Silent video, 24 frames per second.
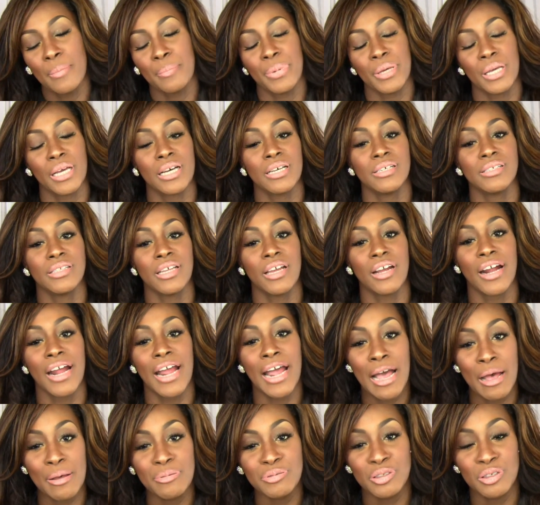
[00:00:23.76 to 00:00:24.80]
because they are
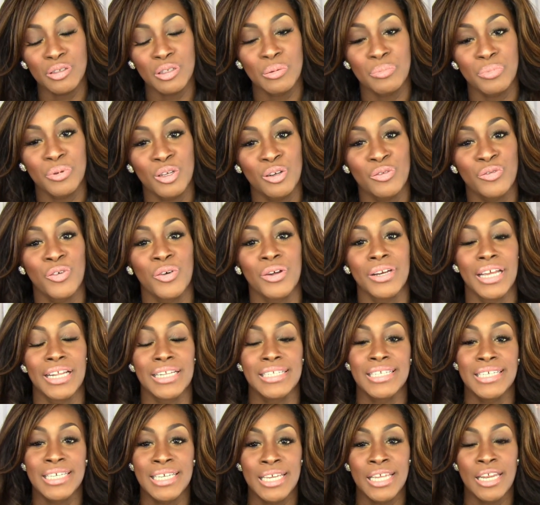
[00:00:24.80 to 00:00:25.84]
absolutely beautiful, and I
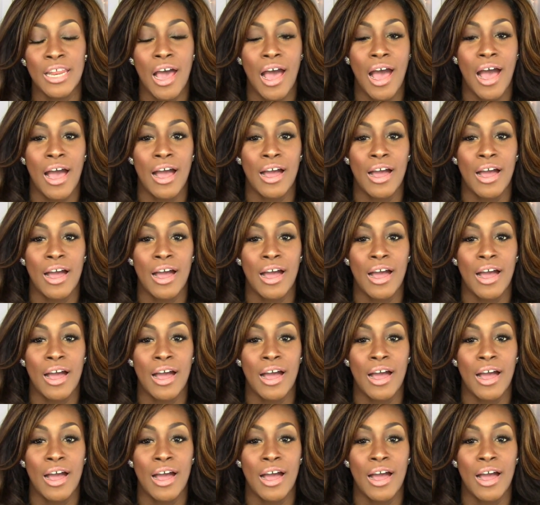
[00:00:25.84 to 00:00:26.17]
did